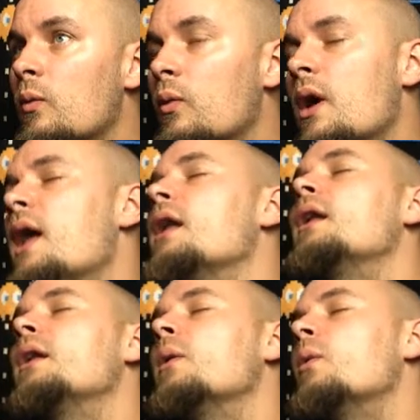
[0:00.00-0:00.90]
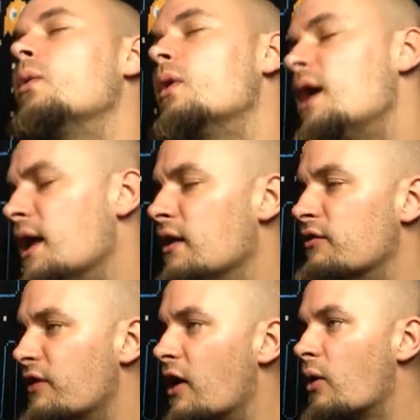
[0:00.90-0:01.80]
Well
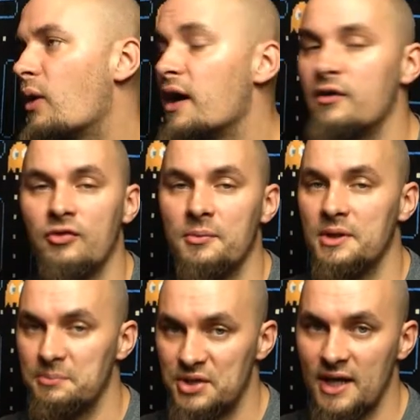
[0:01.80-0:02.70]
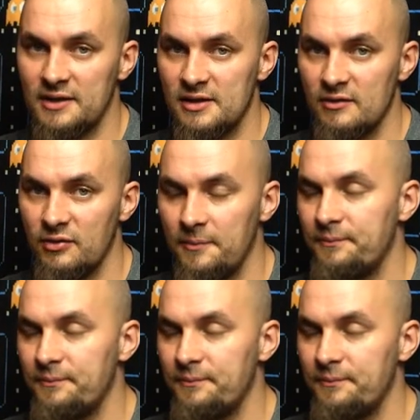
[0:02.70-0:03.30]
far away from an objective.